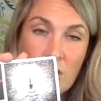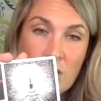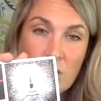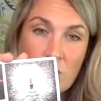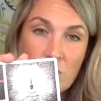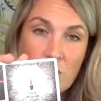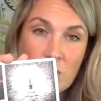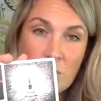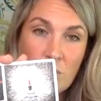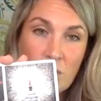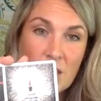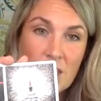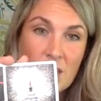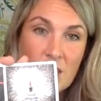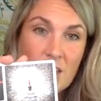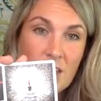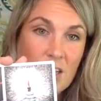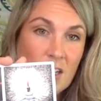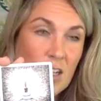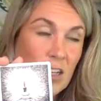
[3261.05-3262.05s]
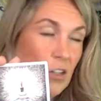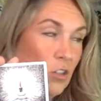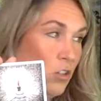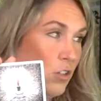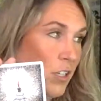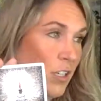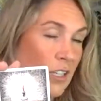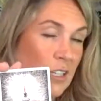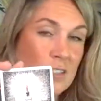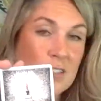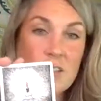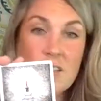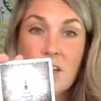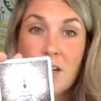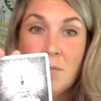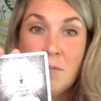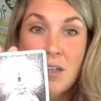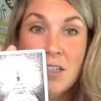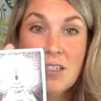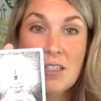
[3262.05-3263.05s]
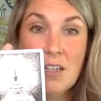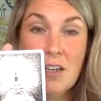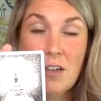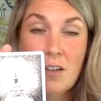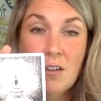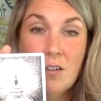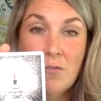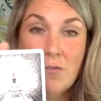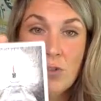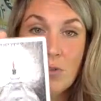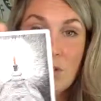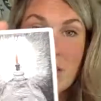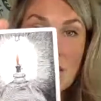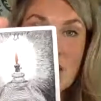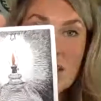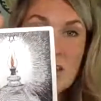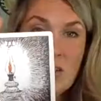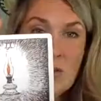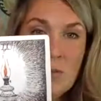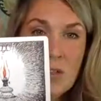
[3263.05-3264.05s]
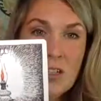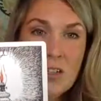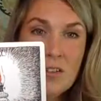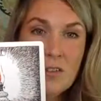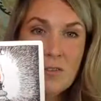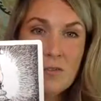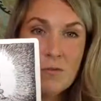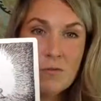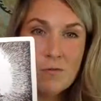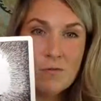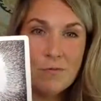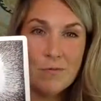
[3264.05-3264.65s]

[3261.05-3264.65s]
do some like looking inside myself, doing a little bit of,